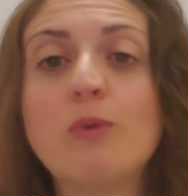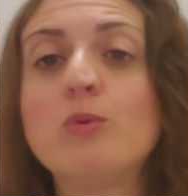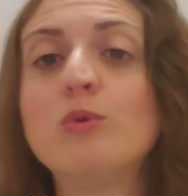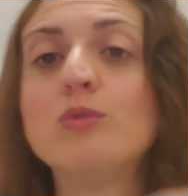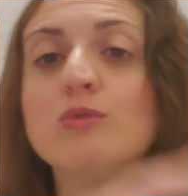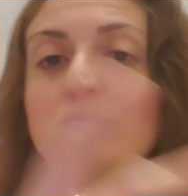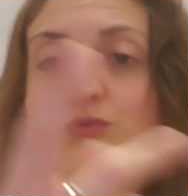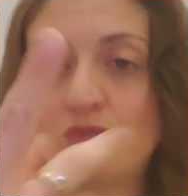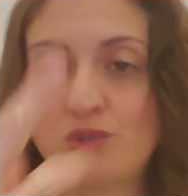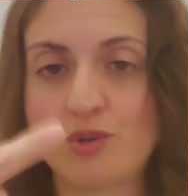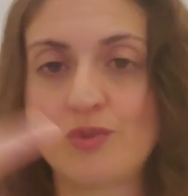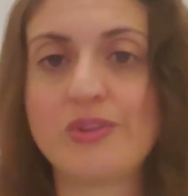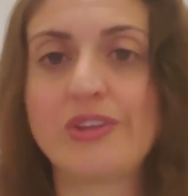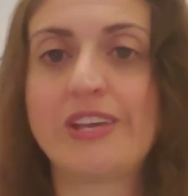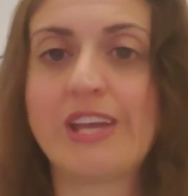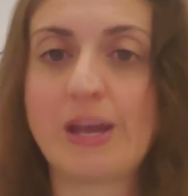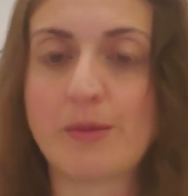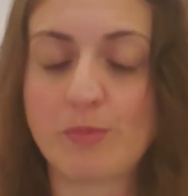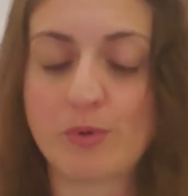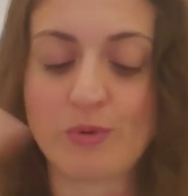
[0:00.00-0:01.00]
will turn the
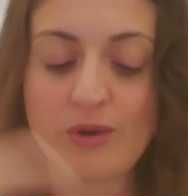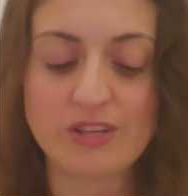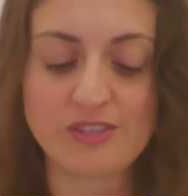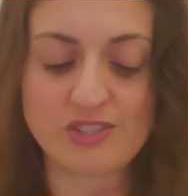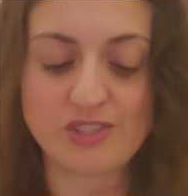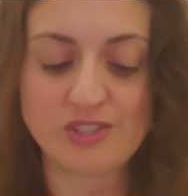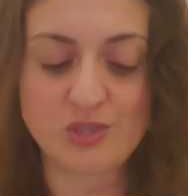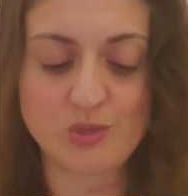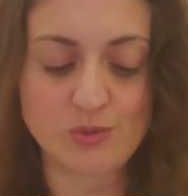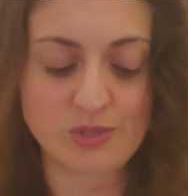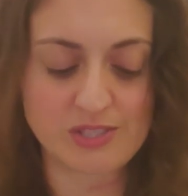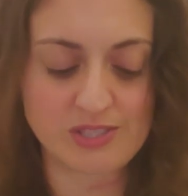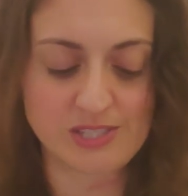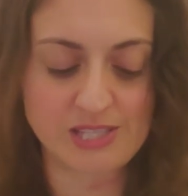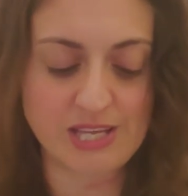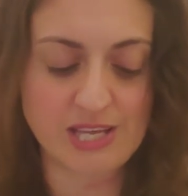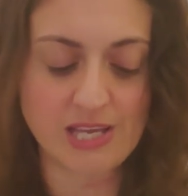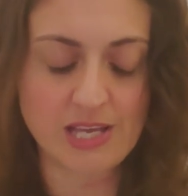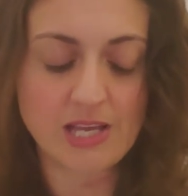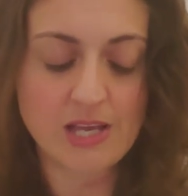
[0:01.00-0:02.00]
camera around so you could
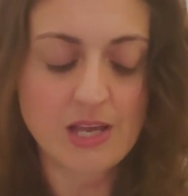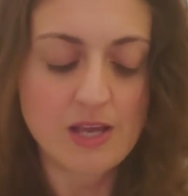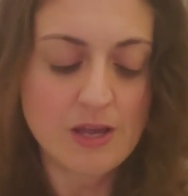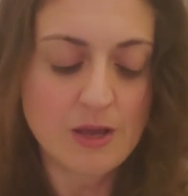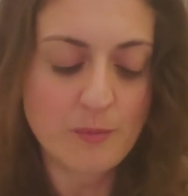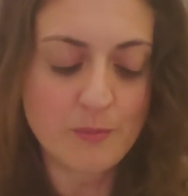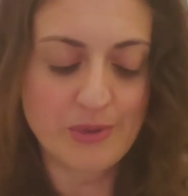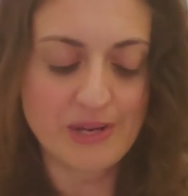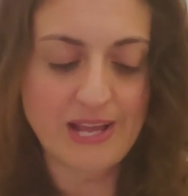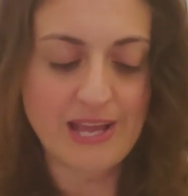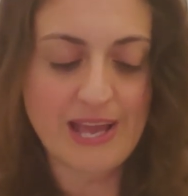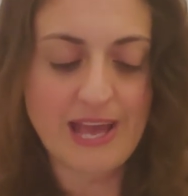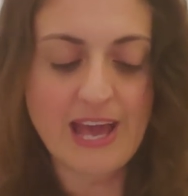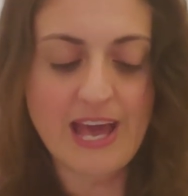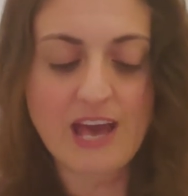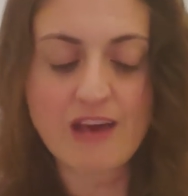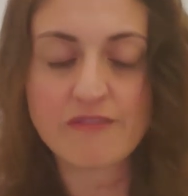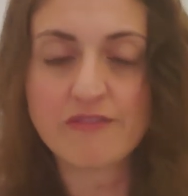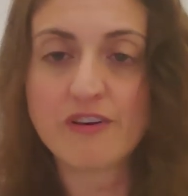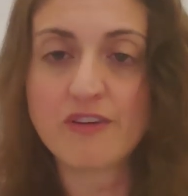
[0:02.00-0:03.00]
see but i
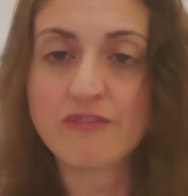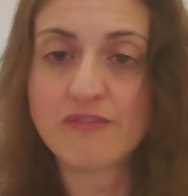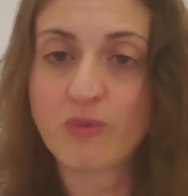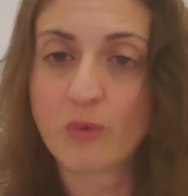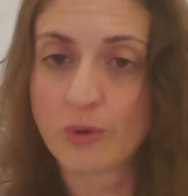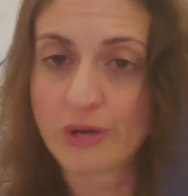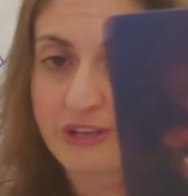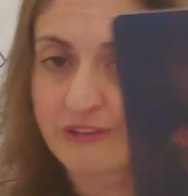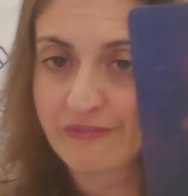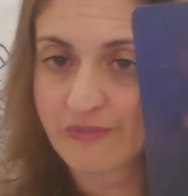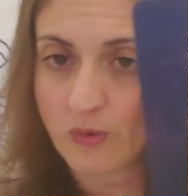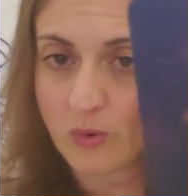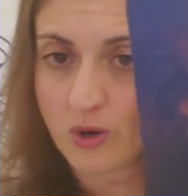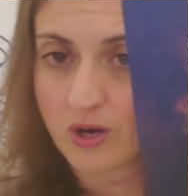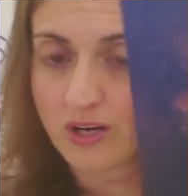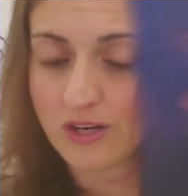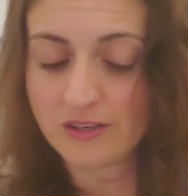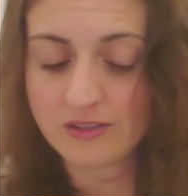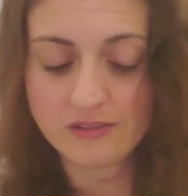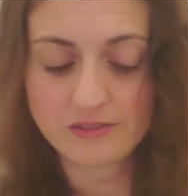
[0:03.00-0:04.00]
have
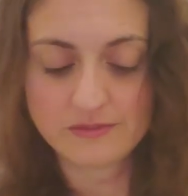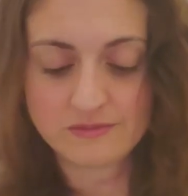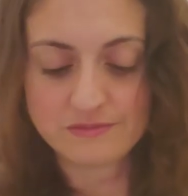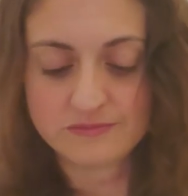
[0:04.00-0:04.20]
44